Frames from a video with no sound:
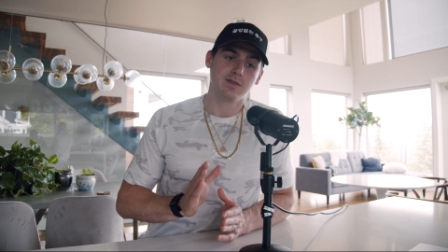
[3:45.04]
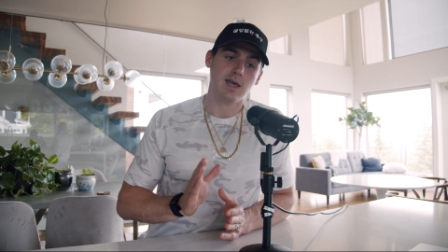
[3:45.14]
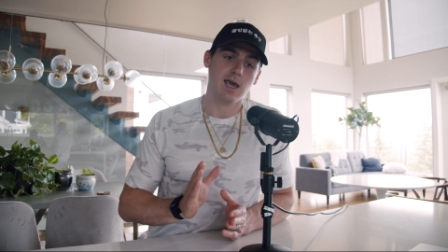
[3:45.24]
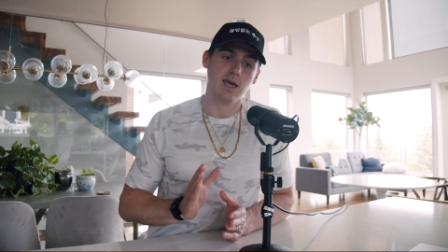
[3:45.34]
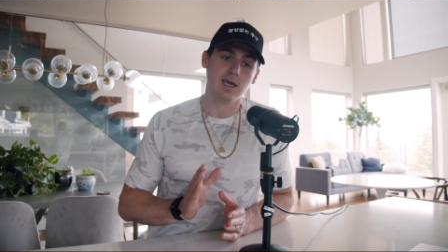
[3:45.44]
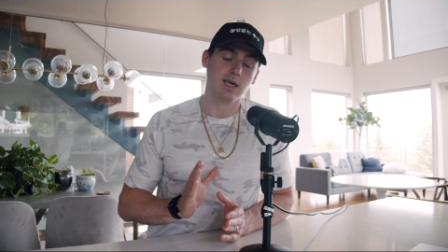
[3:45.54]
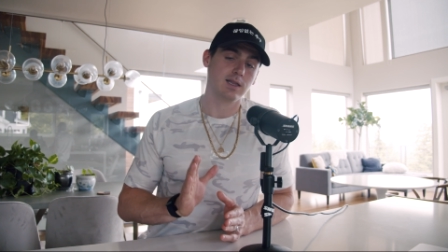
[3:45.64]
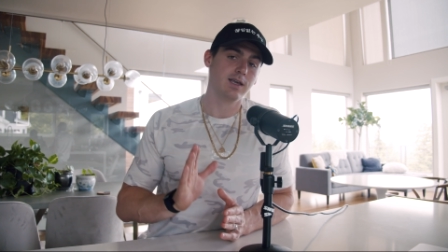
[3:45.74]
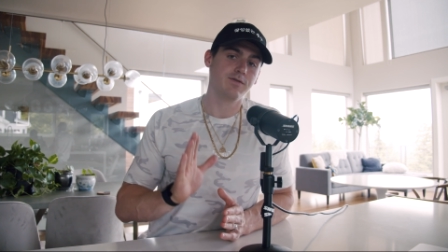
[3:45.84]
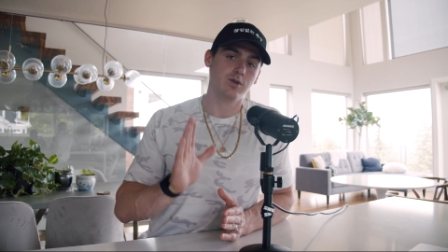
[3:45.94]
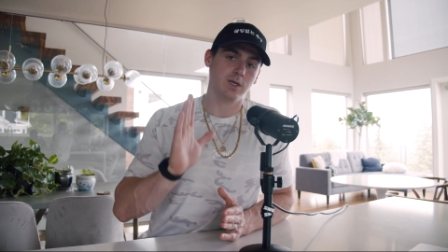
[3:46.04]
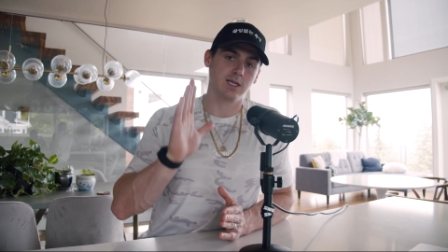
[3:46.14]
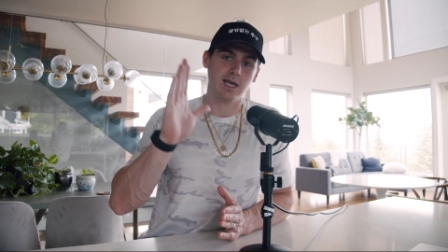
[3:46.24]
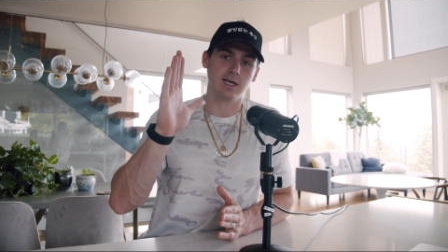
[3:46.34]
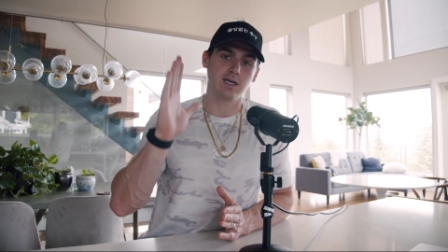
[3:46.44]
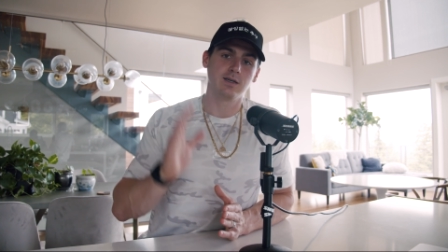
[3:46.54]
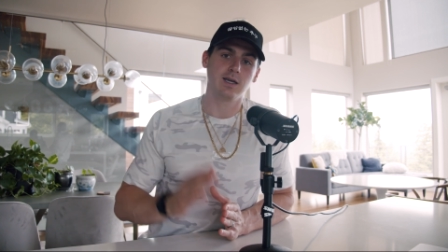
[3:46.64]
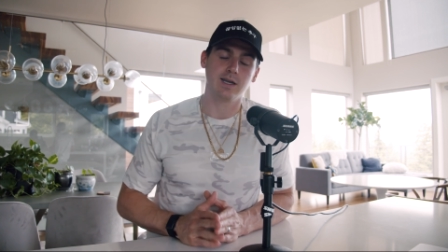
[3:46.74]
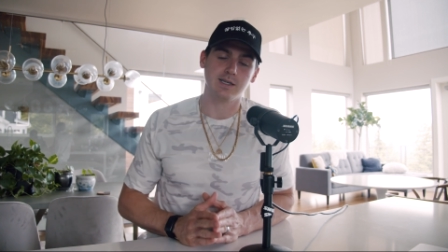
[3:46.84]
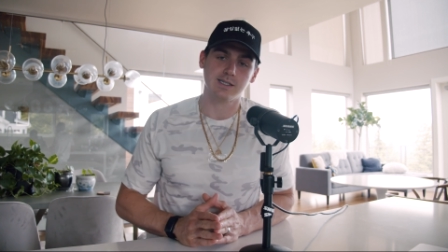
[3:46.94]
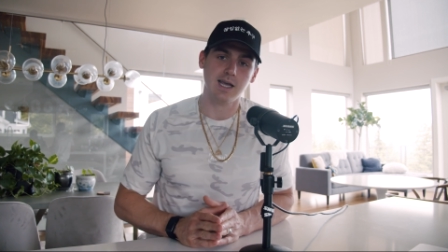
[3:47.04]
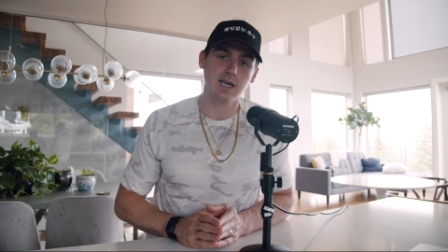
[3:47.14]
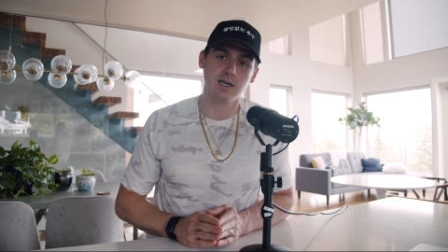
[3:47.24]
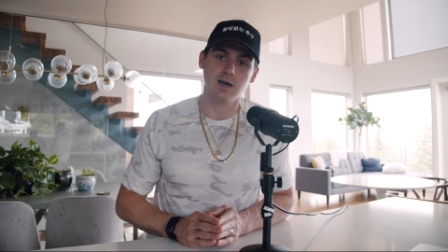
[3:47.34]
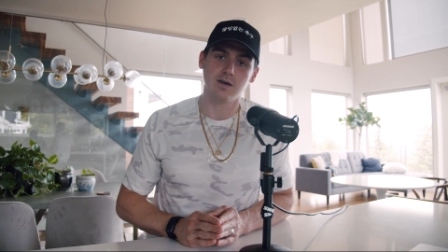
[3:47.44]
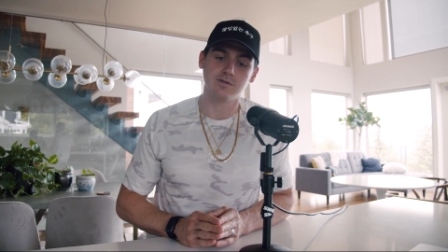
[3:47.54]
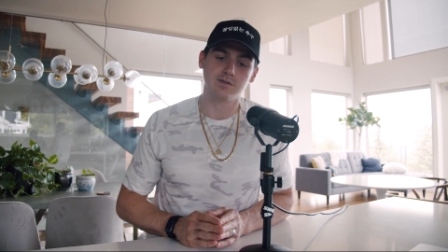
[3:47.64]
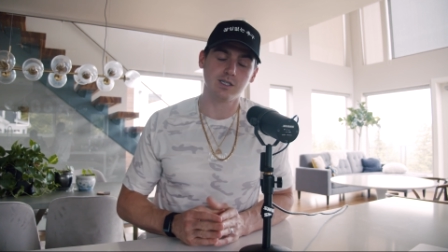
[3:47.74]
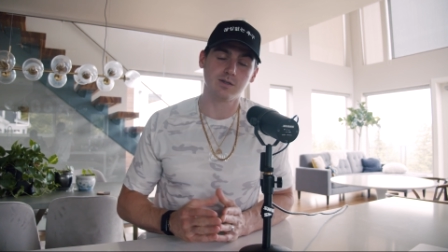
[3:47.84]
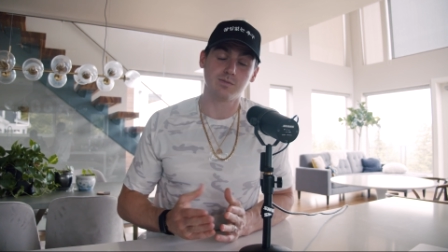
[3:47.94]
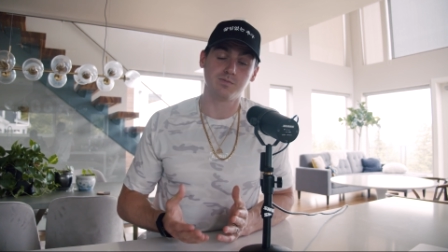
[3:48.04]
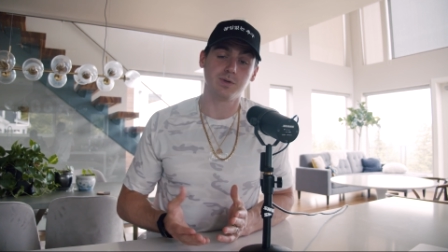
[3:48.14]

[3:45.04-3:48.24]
they can leave you elated in a state of just